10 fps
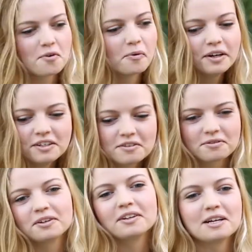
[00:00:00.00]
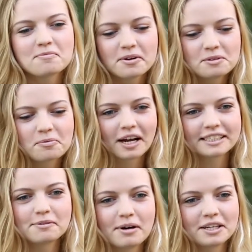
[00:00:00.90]
Wonderful! I'm always
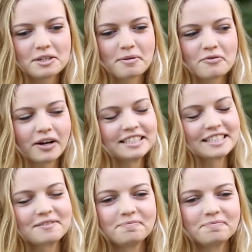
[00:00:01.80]
bragging about it to my friends.